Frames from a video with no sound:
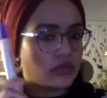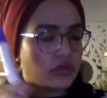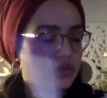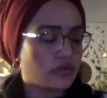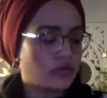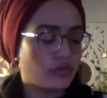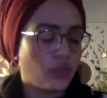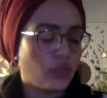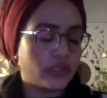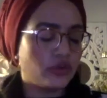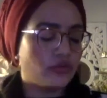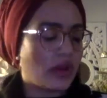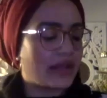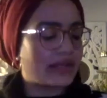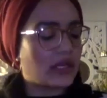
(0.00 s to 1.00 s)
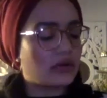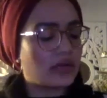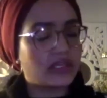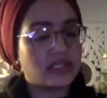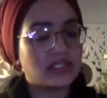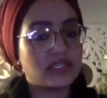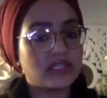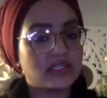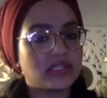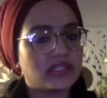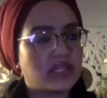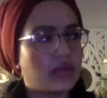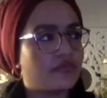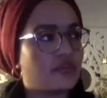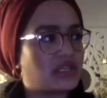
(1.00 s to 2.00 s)
when you write down like your sister's
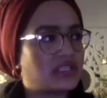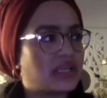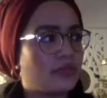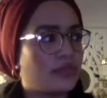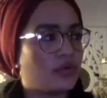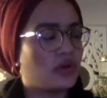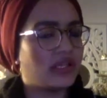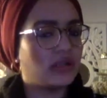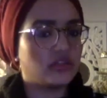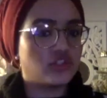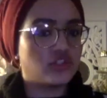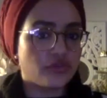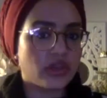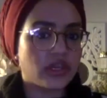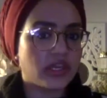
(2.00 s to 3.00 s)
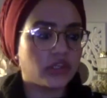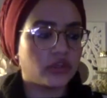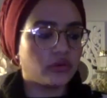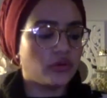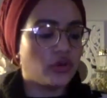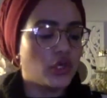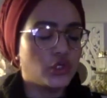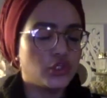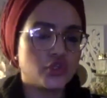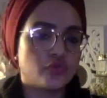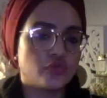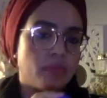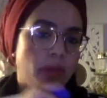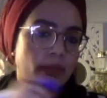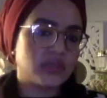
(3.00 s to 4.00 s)
name, for example, it'll trigger you to
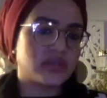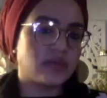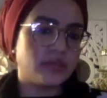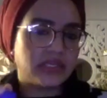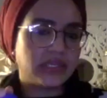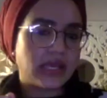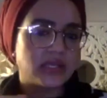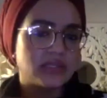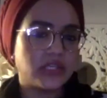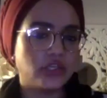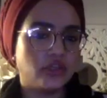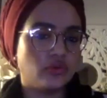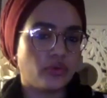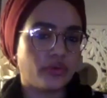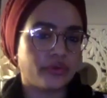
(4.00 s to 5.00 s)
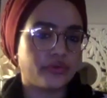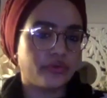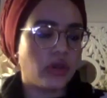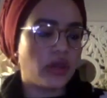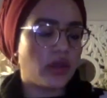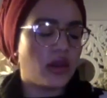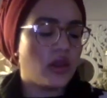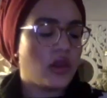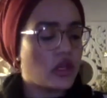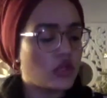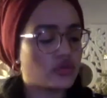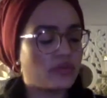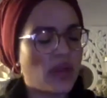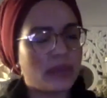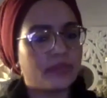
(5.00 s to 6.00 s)
remember somebody else that you know through her.
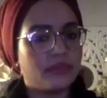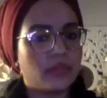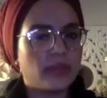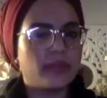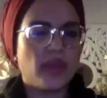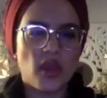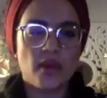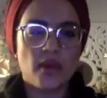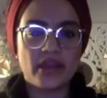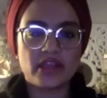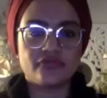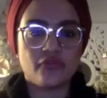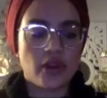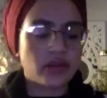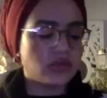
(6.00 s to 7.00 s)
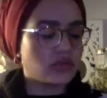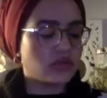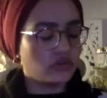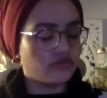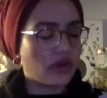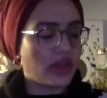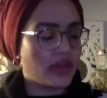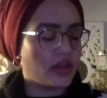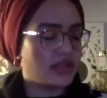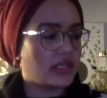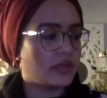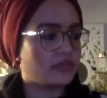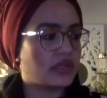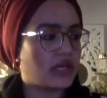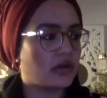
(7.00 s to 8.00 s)
So maybe her best friend, you'll write her
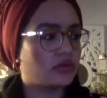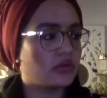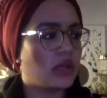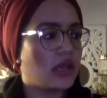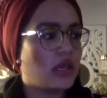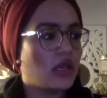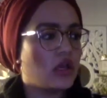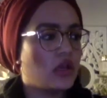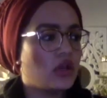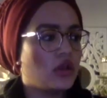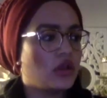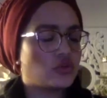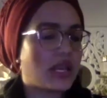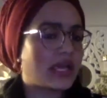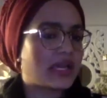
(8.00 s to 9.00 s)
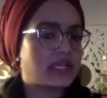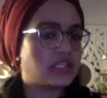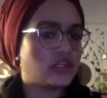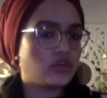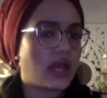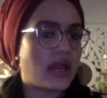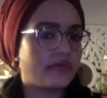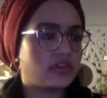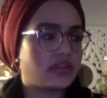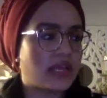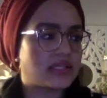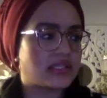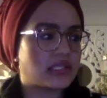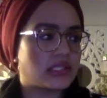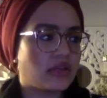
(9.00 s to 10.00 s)
name down. So like I say, you don't have to
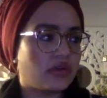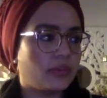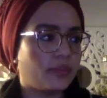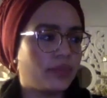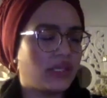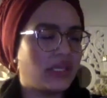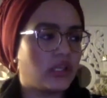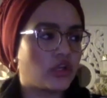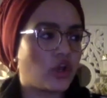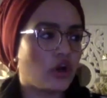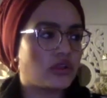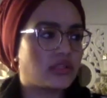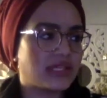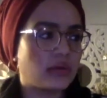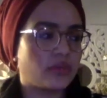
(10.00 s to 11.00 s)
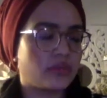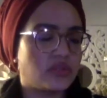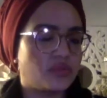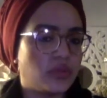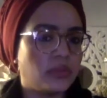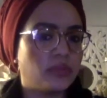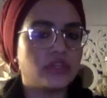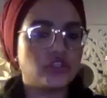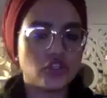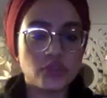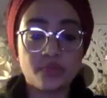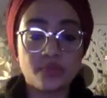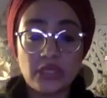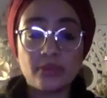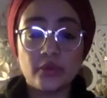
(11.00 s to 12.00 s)
necessarily be in contact with these people. It's
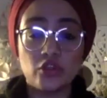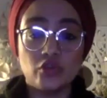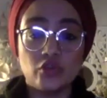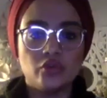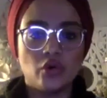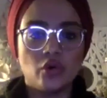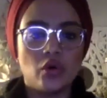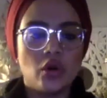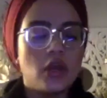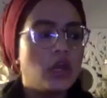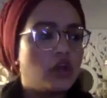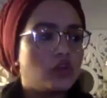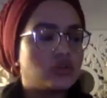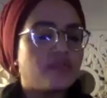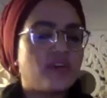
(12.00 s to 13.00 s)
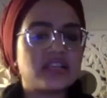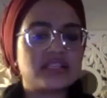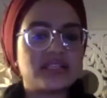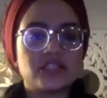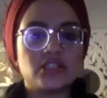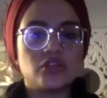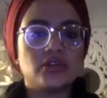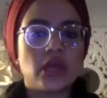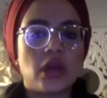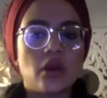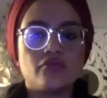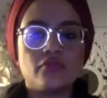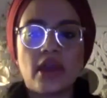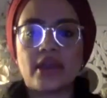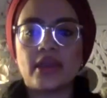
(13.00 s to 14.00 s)
just people you know. So if I said to you now,
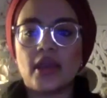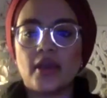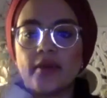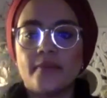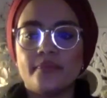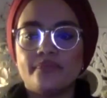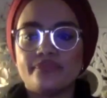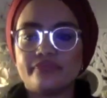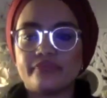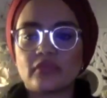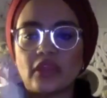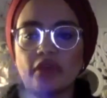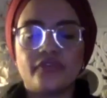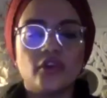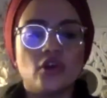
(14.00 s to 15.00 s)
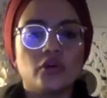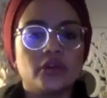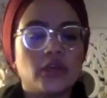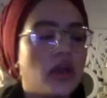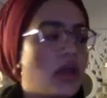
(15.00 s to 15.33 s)
right, Fiona,